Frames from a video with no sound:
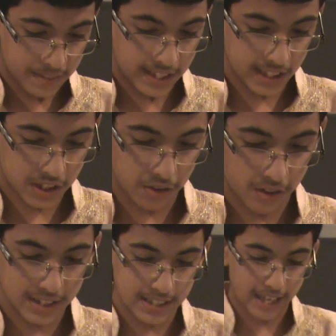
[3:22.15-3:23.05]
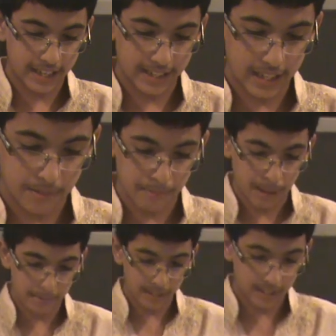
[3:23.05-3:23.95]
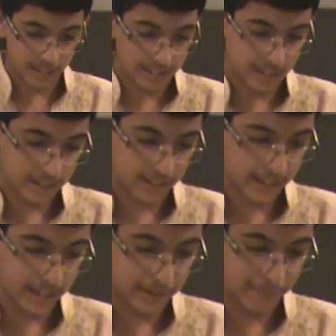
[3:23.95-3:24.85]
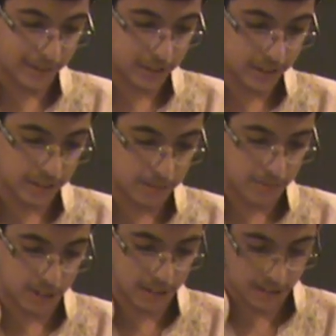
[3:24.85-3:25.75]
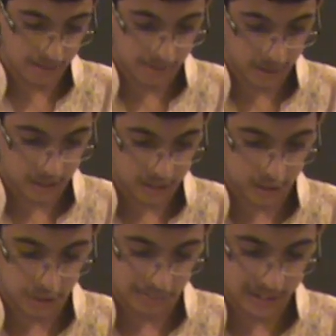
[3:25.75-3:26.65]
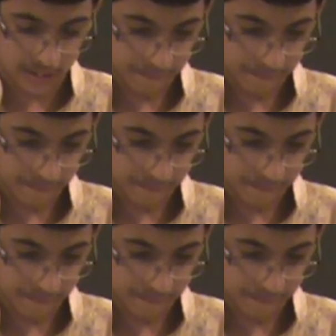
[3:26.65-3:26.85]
These stories narrated by my dadi create pictures and words about Kashmir.